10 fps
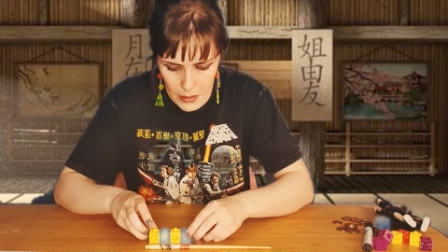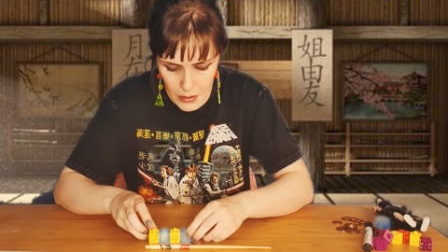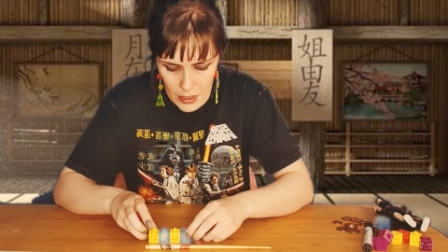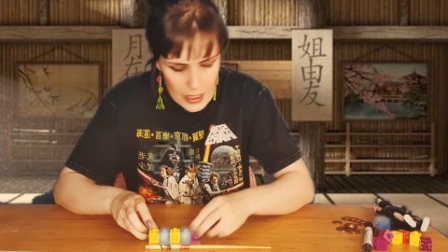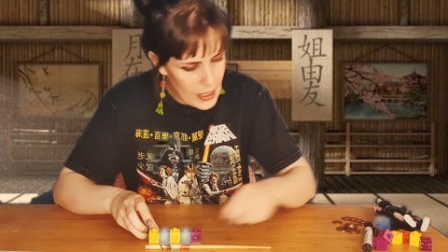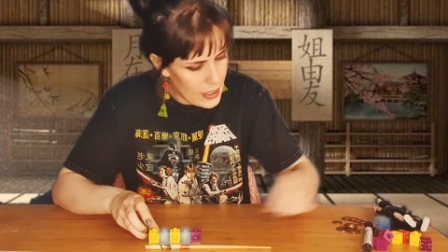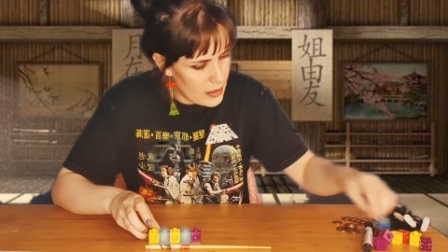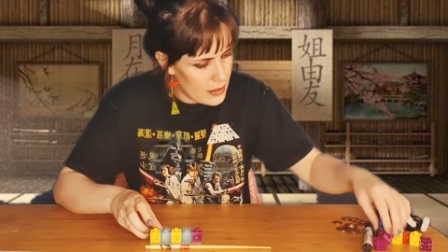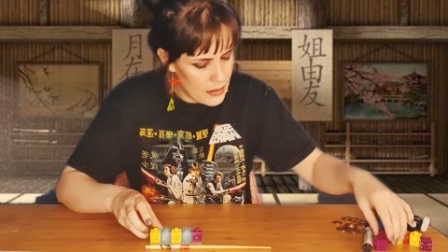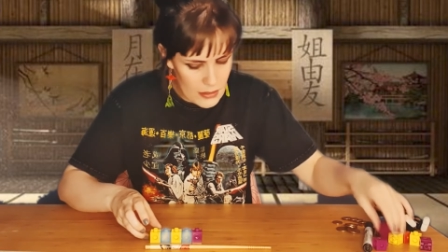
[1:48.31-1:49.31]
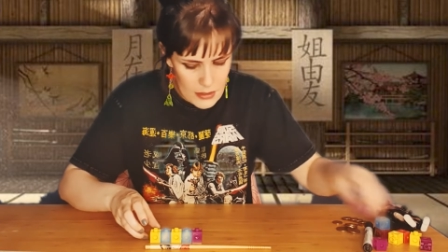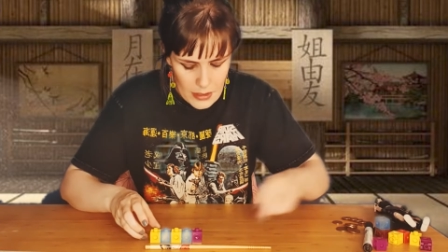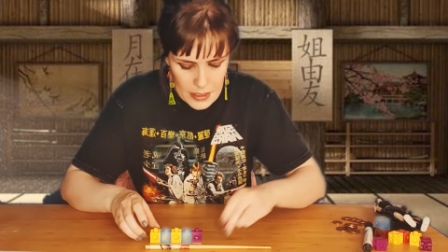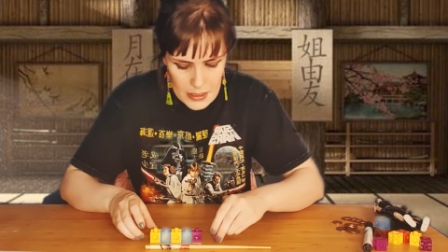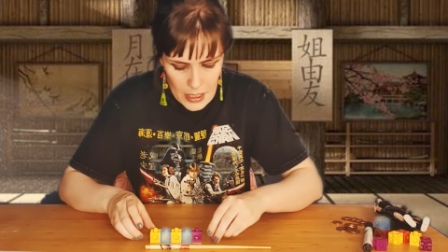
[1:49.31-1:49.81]
Okay, so
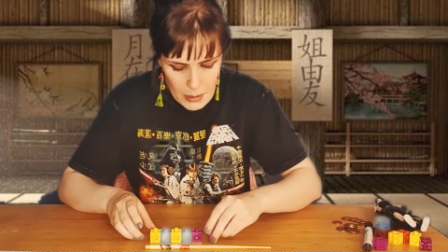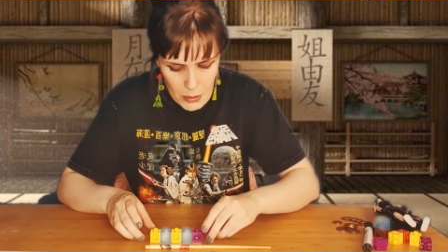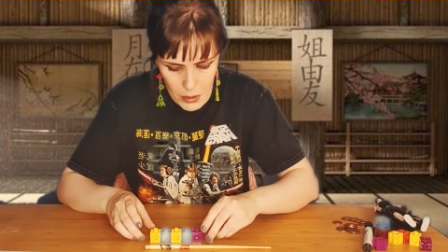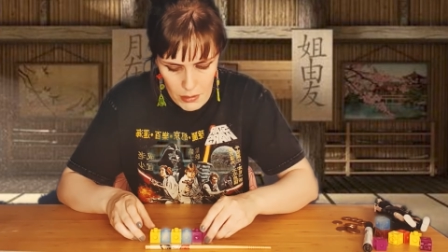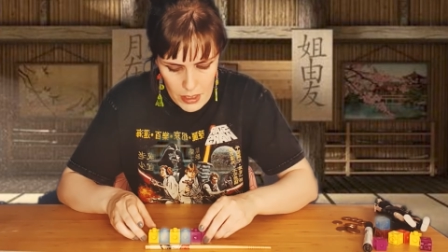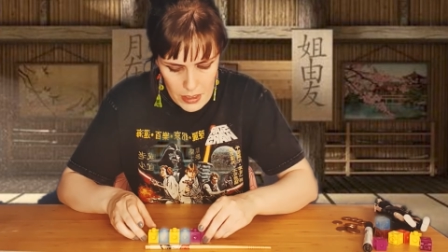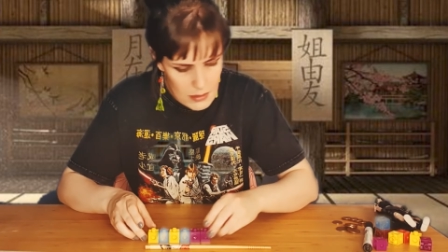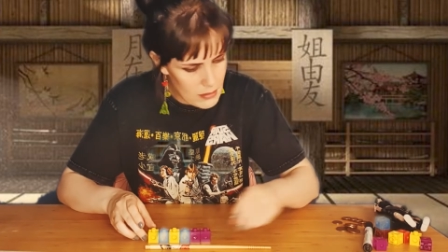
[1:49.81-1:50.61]
let's keep going.